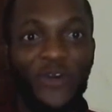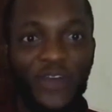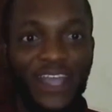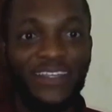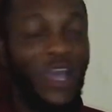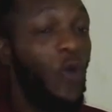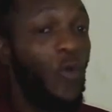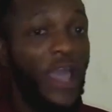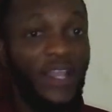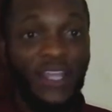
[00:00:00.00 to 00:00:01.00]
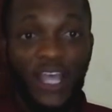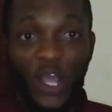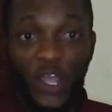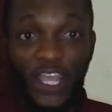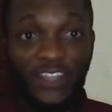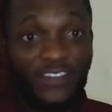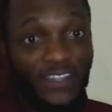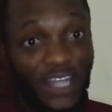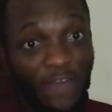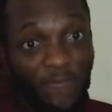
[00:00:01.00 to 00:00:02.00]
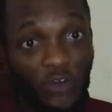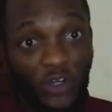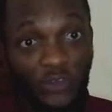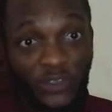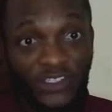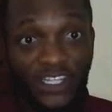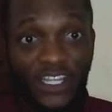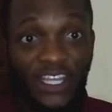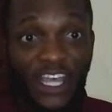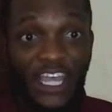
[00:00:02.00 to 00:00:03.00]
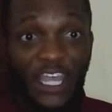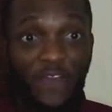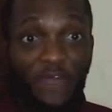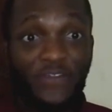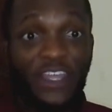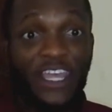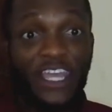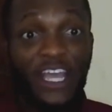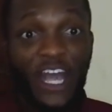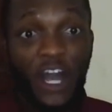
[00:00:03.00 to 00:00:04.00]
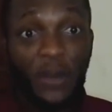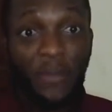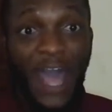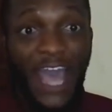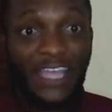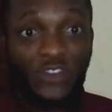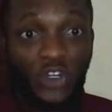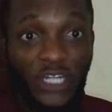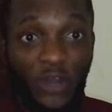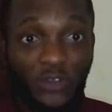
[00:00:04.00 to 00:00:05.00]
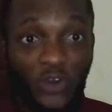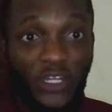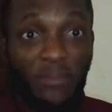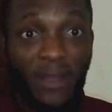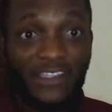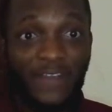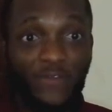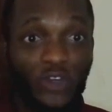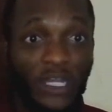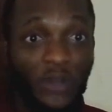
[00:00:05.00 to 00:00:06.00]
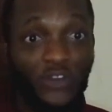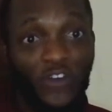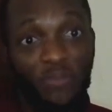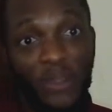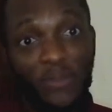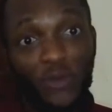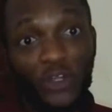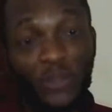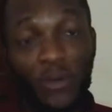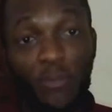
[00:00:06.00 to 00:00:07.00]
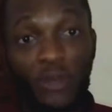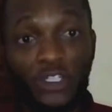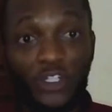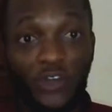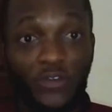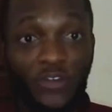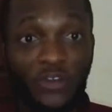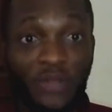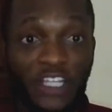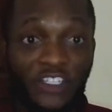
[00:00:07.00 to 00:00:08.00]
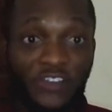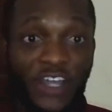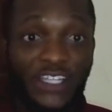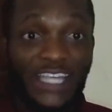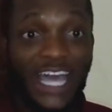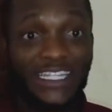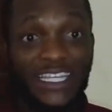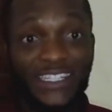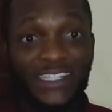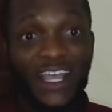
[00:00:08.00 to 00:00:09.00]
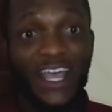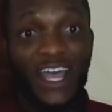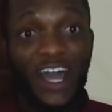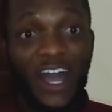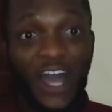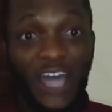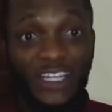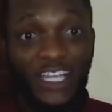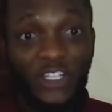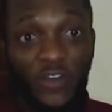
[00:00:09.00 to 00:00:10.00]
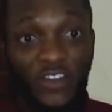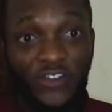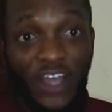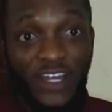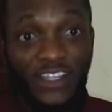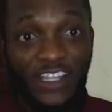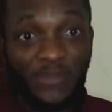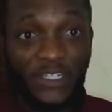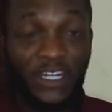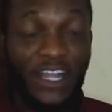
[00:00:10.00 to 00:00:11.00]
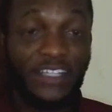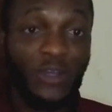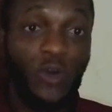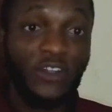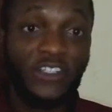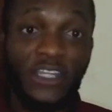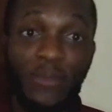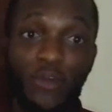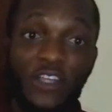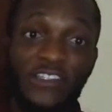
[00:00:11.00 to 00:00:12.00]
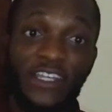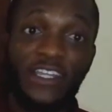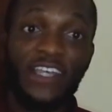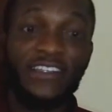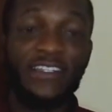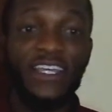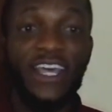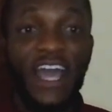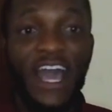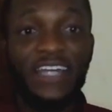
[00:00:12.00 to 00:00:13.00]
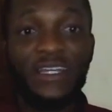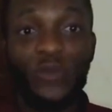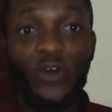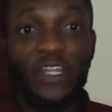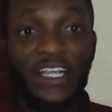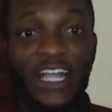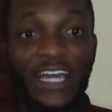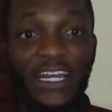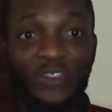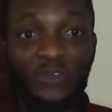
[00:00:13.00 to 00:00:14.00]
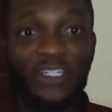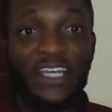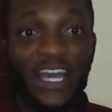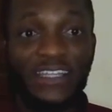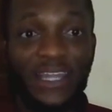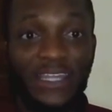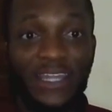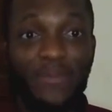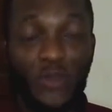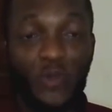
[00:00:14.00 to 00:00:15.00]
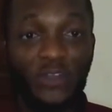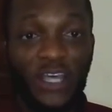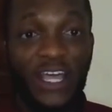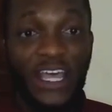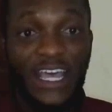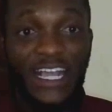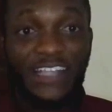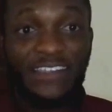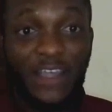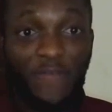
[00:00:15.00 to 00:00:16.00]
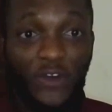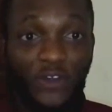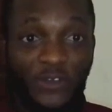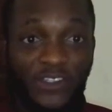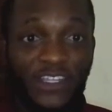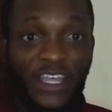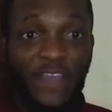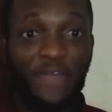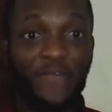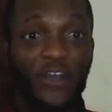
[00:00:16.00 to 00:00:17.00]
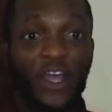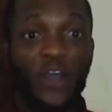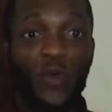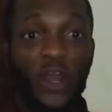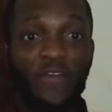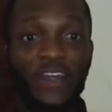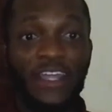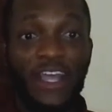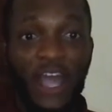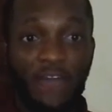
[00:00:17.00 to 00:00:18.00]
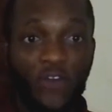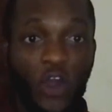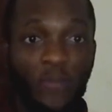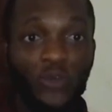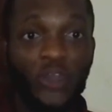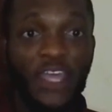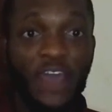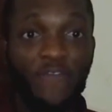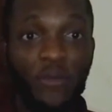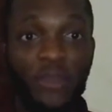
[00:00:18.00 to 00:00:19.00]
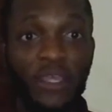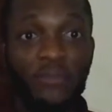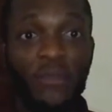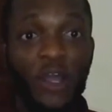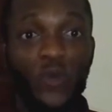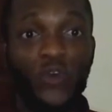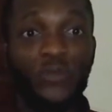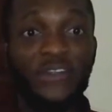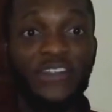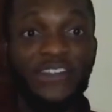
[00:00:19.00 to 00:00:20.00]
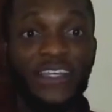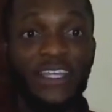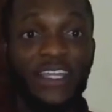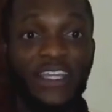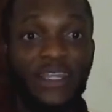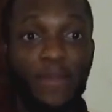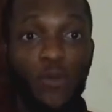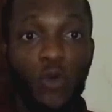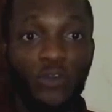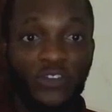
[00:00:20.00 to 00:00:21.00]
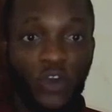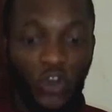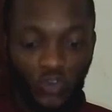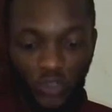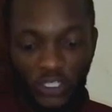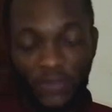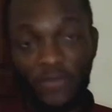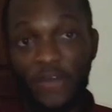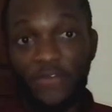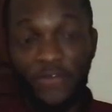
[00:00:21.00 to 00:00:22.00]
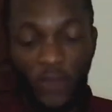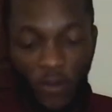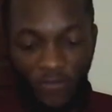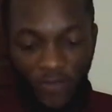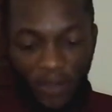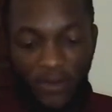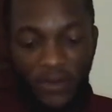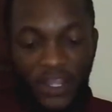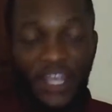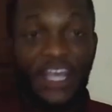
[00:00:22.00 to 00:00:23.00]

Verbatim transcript: All right. Well, it's left for us to see if the um, high turnout or the massive turnout of people or the population of um, Nigerians at his uh, at each of his rallies, especially like the ones in Ebonyi State yesterday and the one he garnered today and uh, in Abeokuta, it's left for us to see if Whatever they have come to hear from him will be seen in the polls on 25th of February.